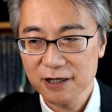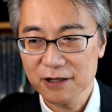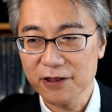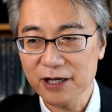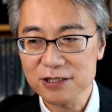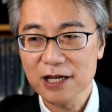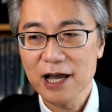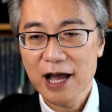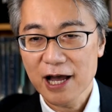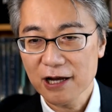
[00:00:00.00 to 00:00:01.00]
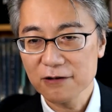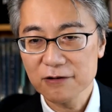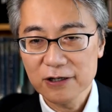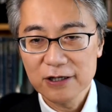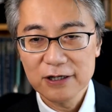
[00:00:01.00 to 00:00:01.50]
And that's
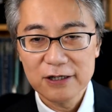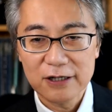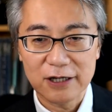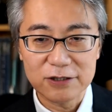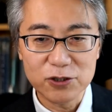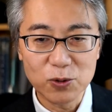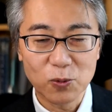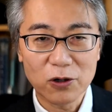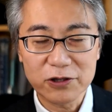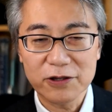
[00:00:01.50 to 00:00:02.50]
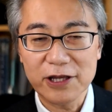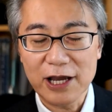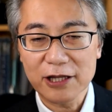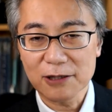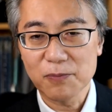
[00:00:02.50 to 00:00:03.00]
how you want the
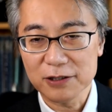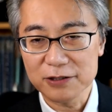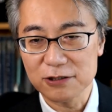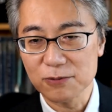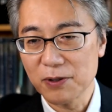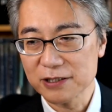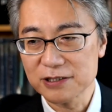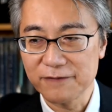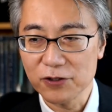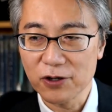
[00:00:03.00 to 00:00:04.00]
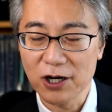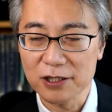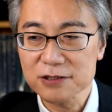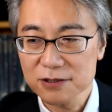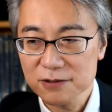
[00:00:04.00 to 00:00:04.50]
other party to perceive you
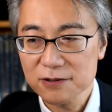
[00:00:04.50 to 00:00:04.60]
as.